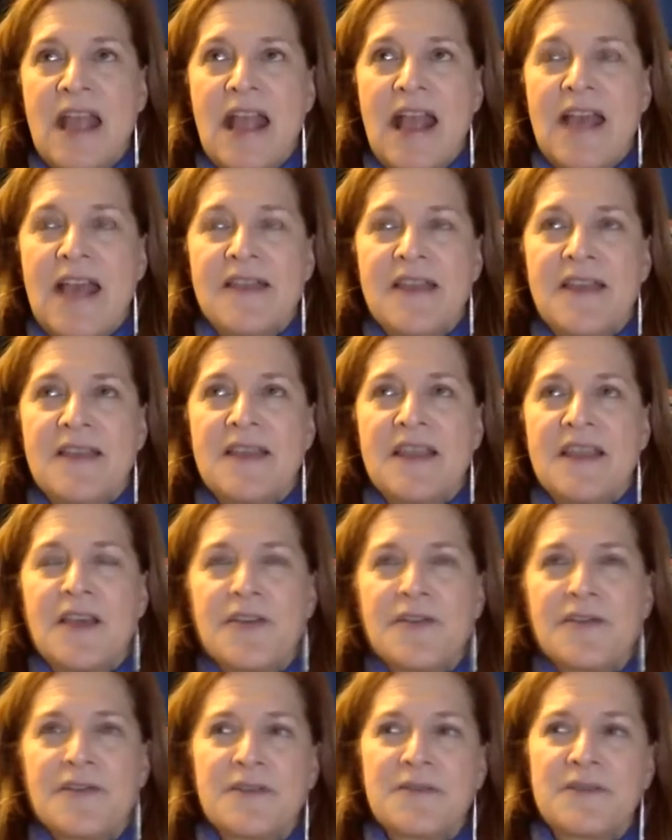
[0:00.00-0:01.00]
And then the
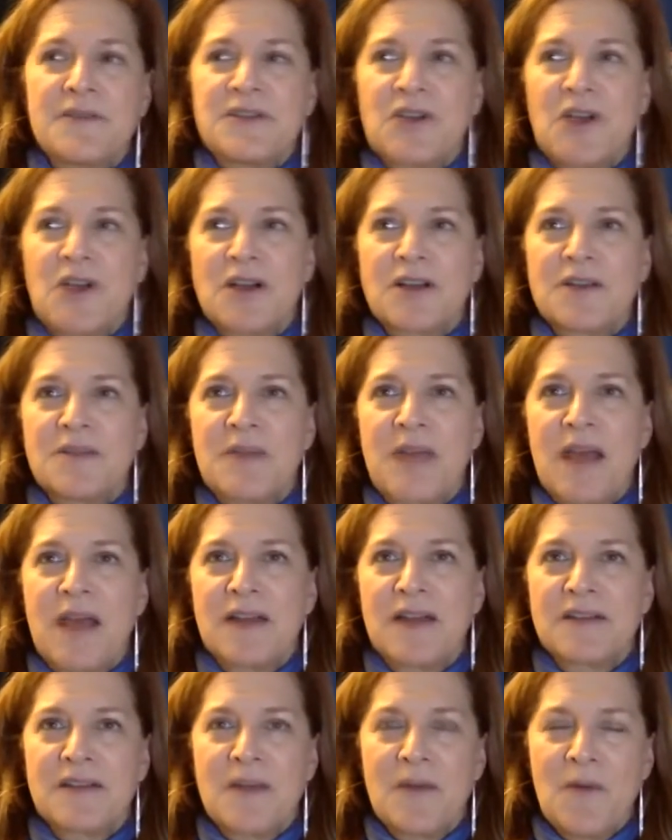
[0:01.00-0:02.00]
other thing we talked about
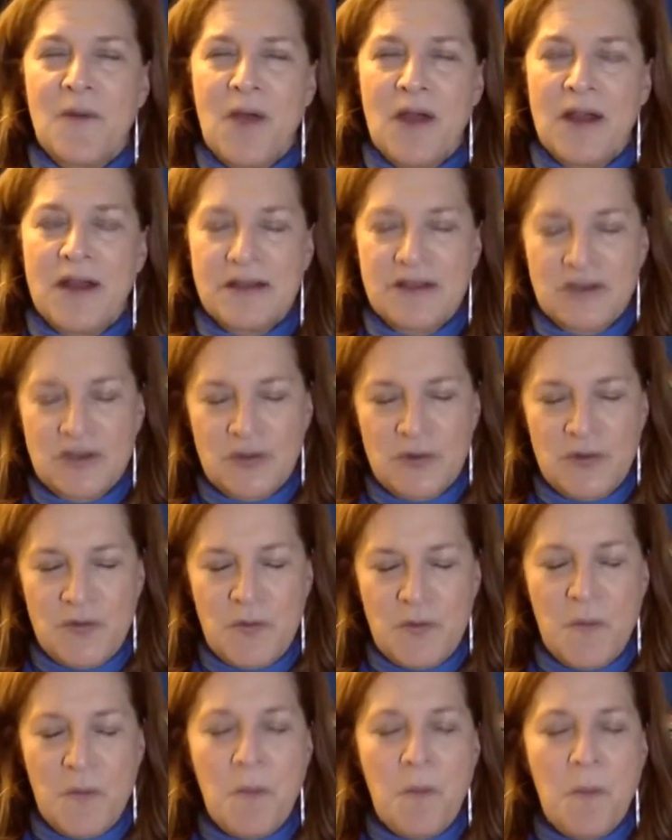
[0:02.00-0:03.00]
is I want to
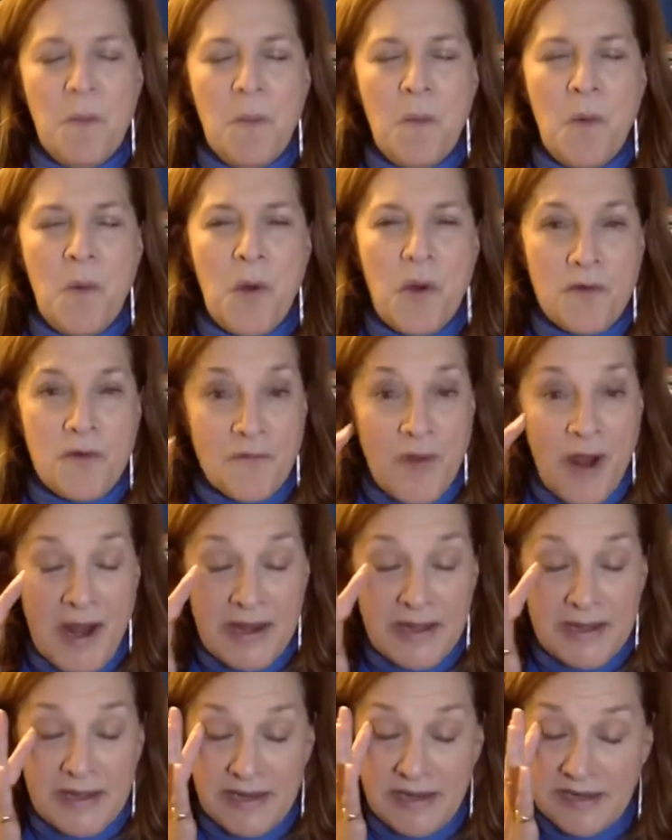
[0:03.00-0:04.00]
do more
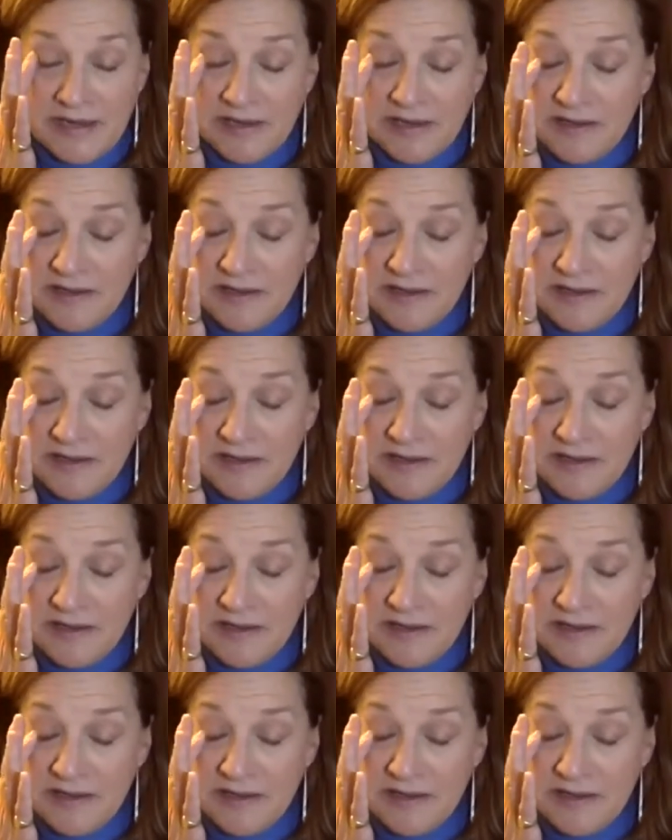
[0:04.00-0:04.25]
writing,